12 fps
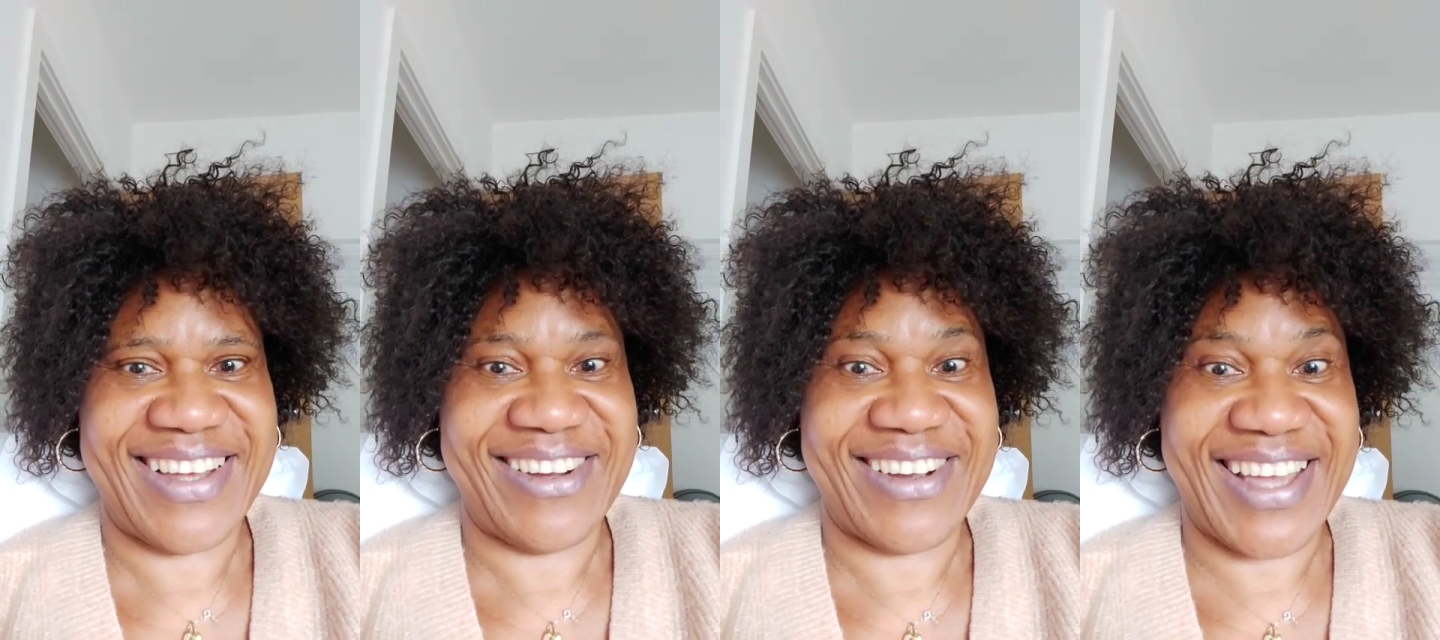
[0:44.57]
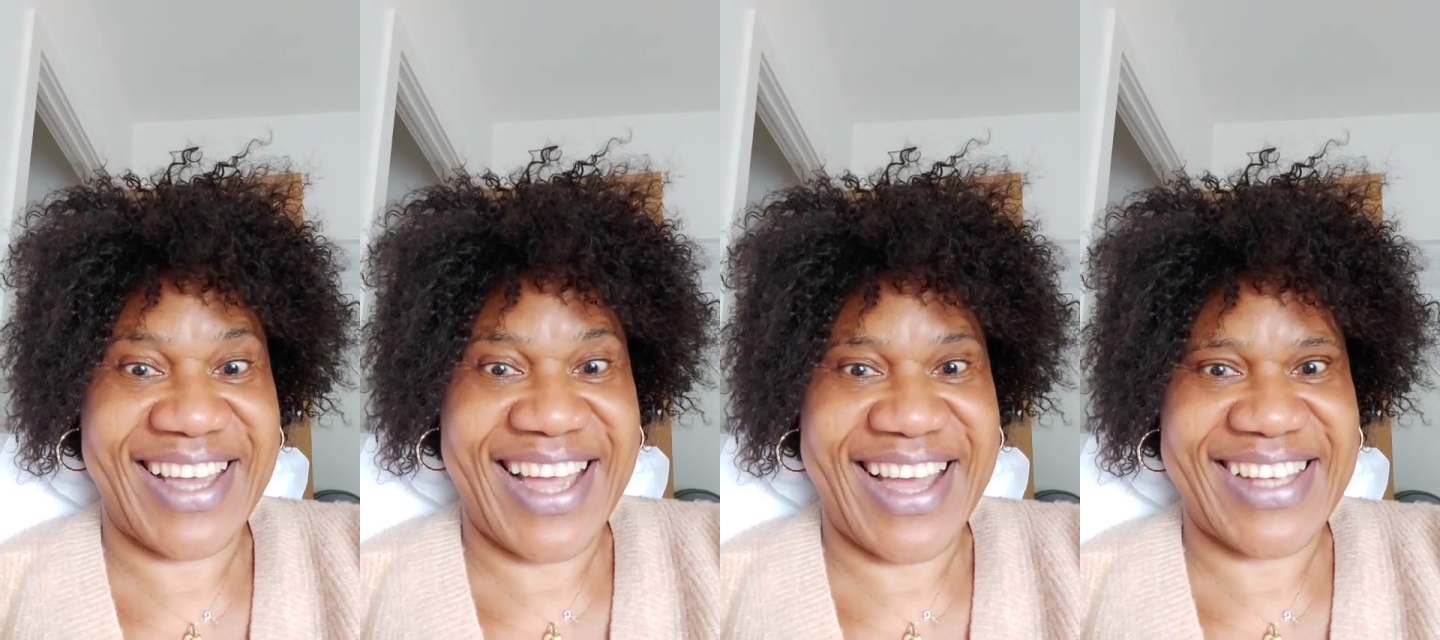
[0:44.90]

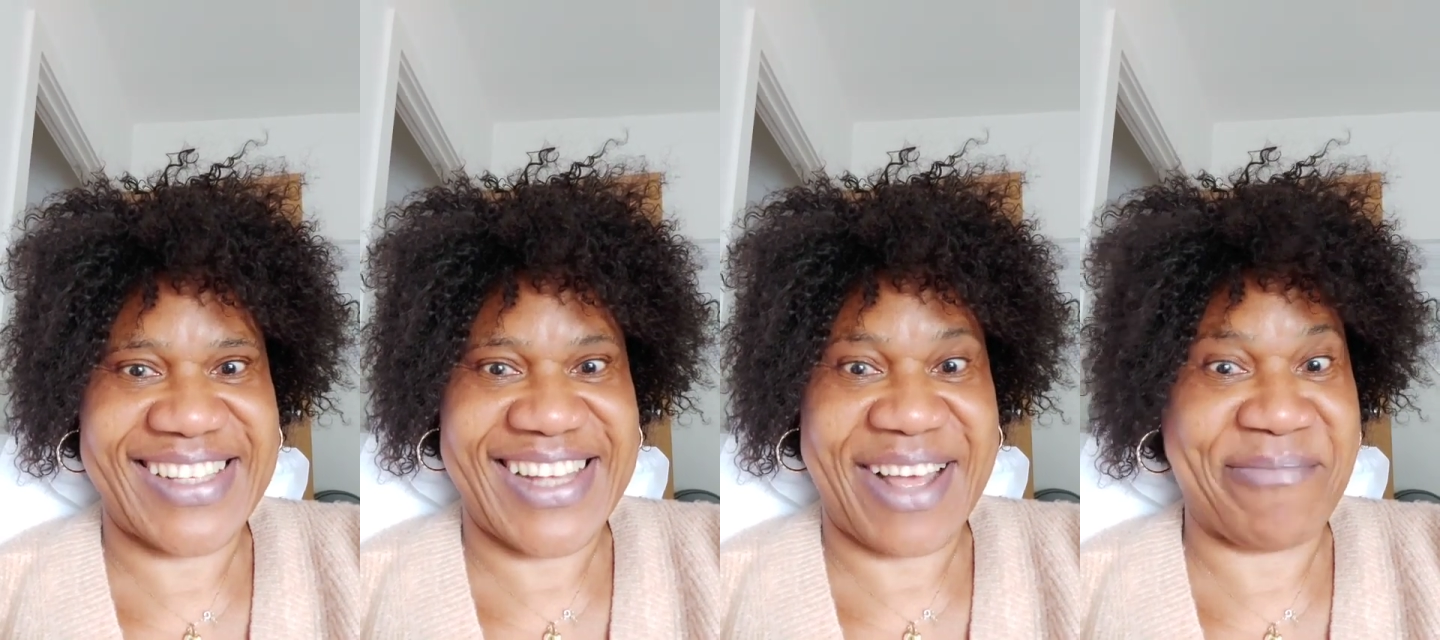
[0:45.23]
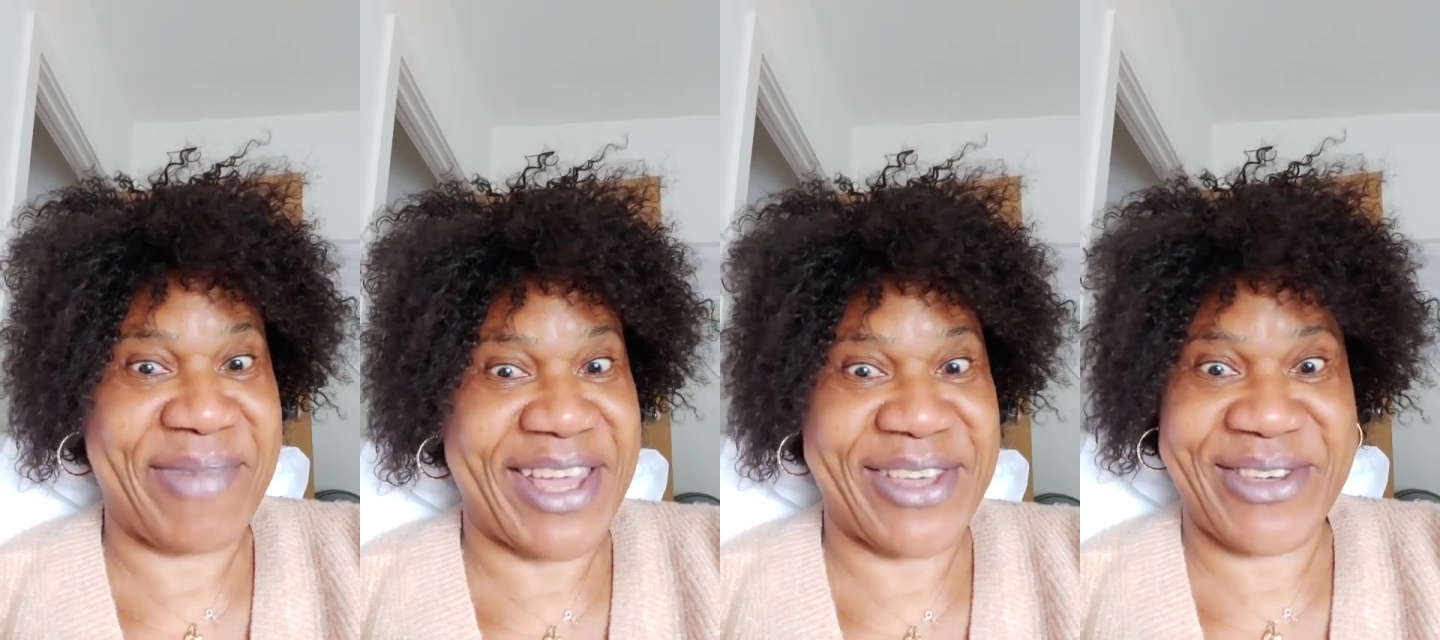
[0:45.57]
Okay, guys, I
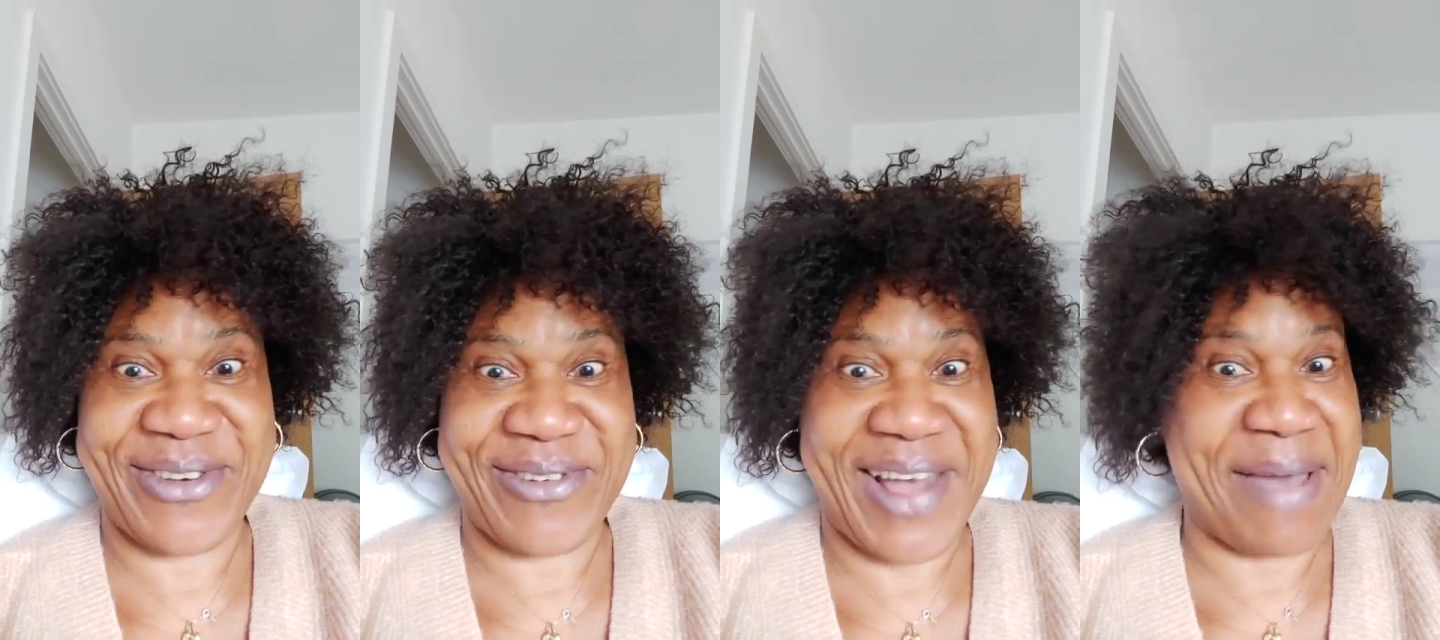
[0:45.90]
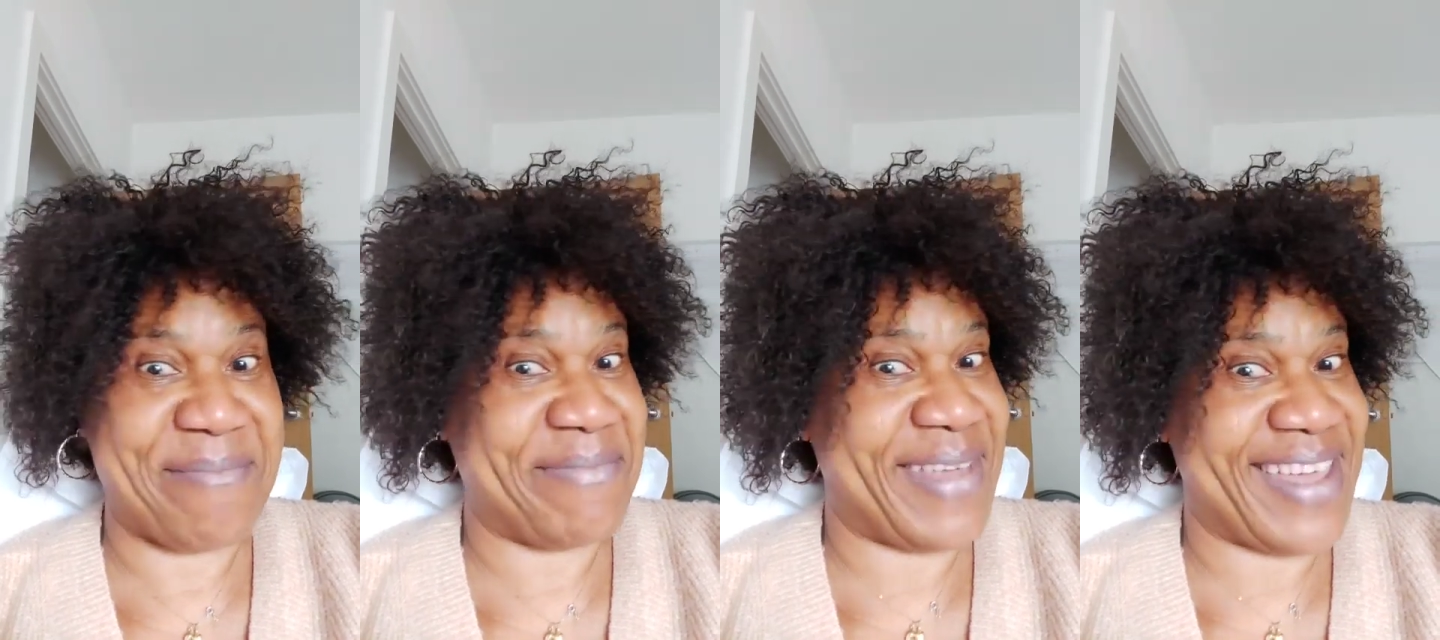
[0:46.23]
beg you
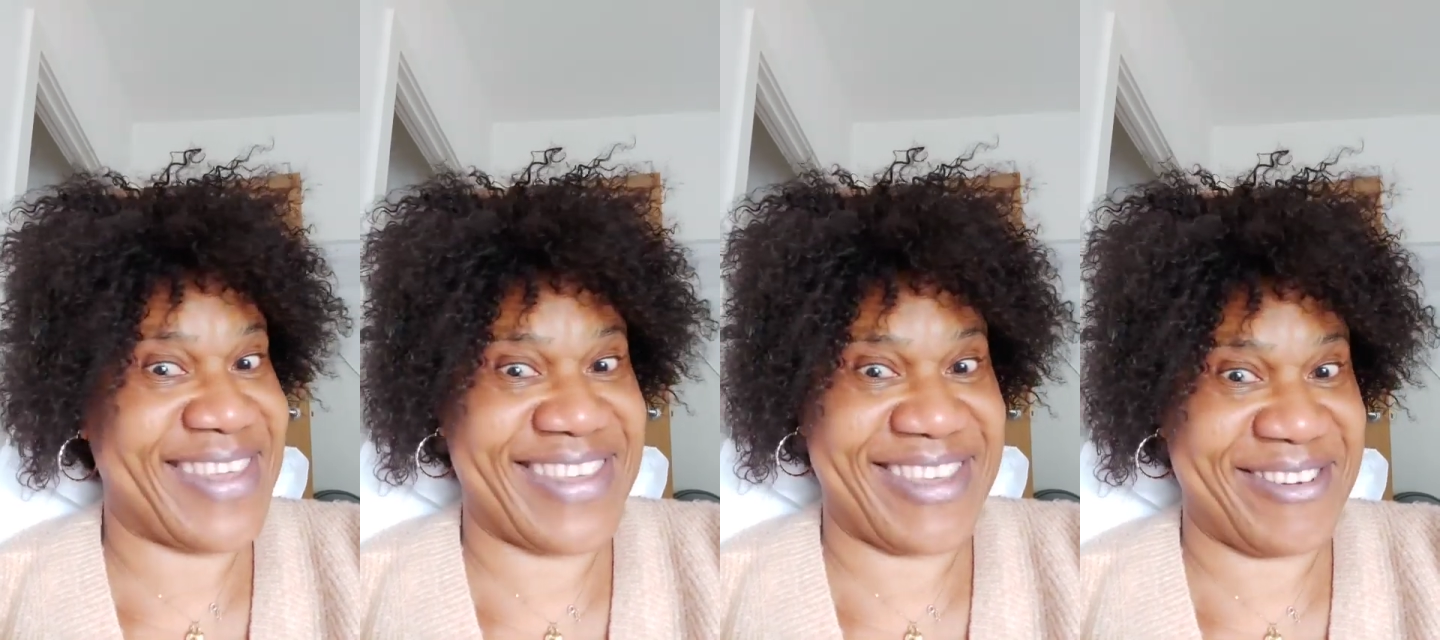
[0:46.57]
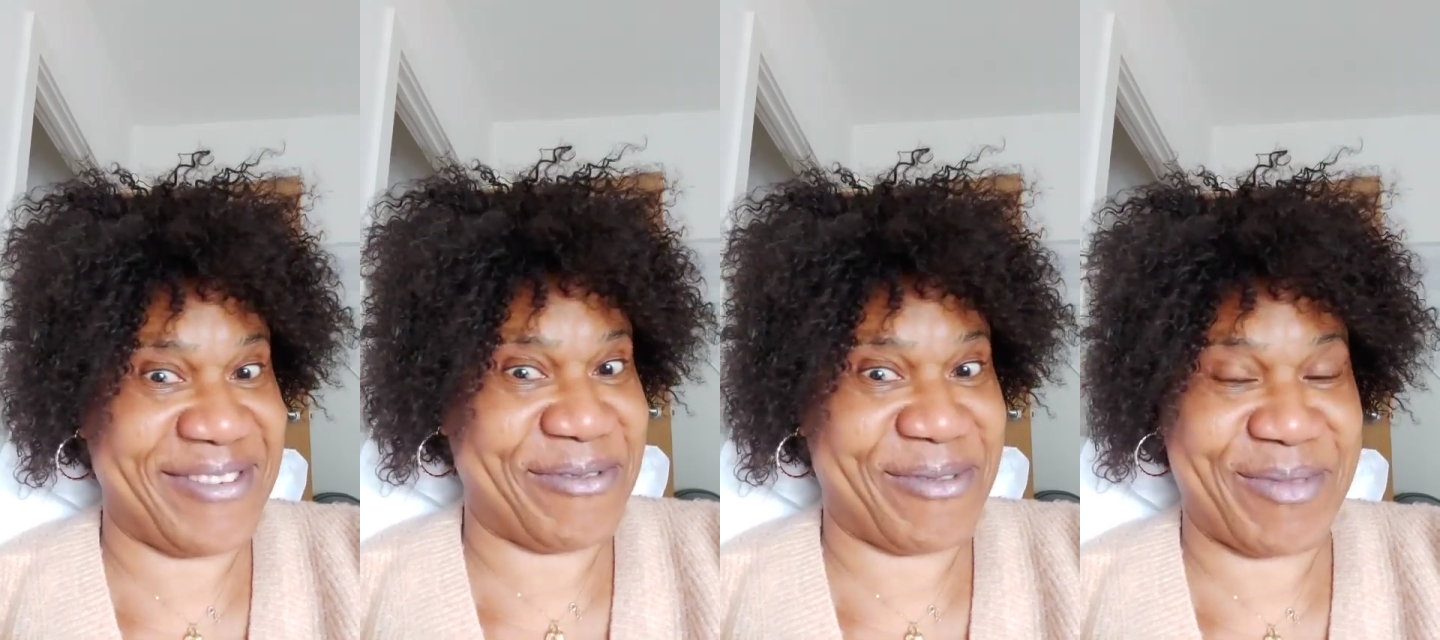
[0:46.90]

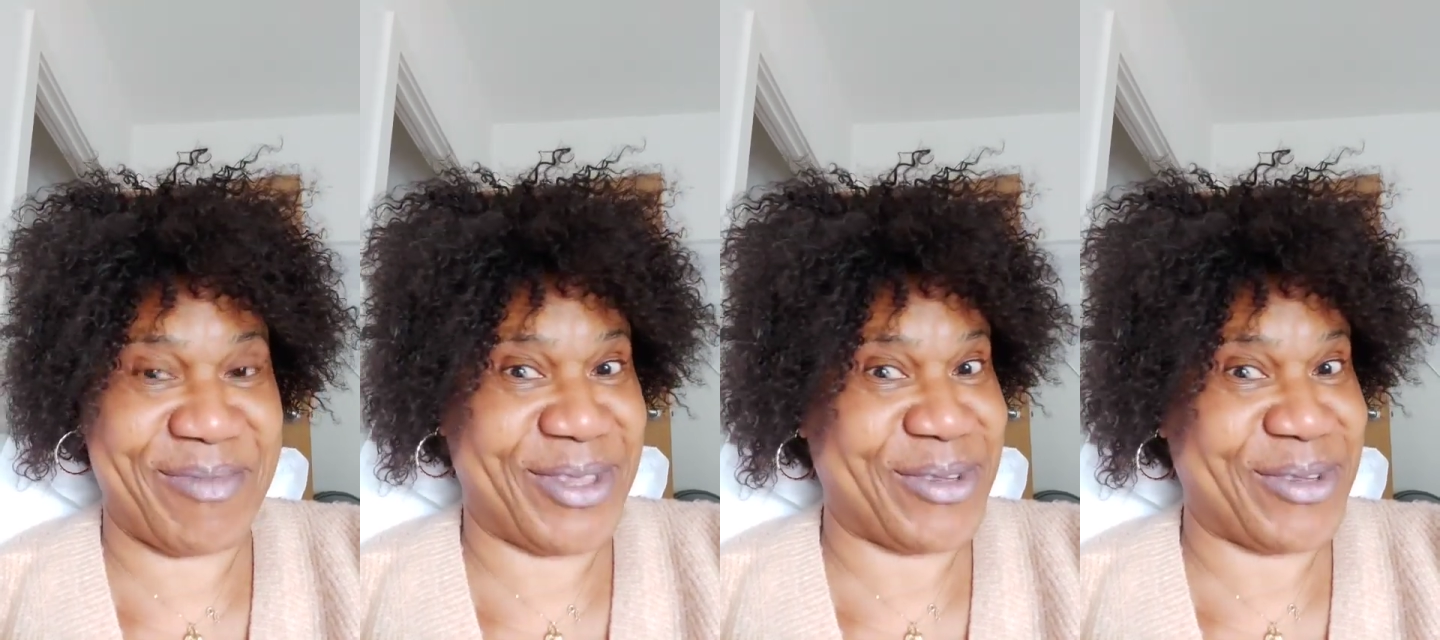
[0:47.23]
if you want me